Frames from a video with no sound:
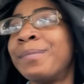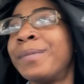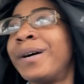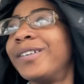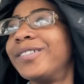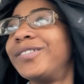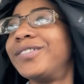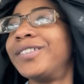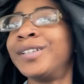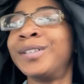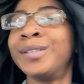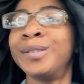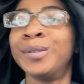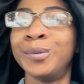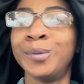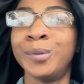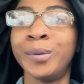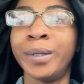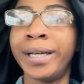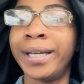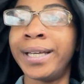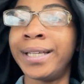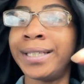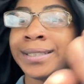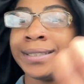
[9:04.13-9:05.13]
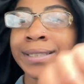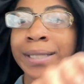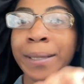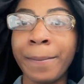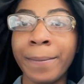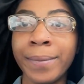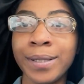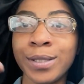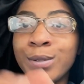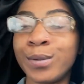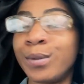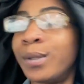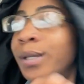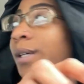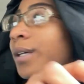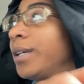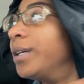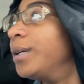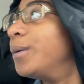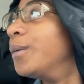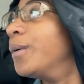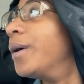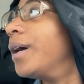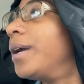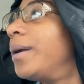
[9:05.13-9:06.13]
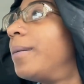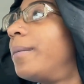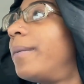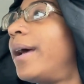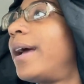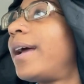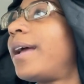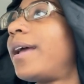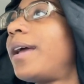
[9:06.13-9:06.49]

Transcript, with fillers: my phone wedged in between where the back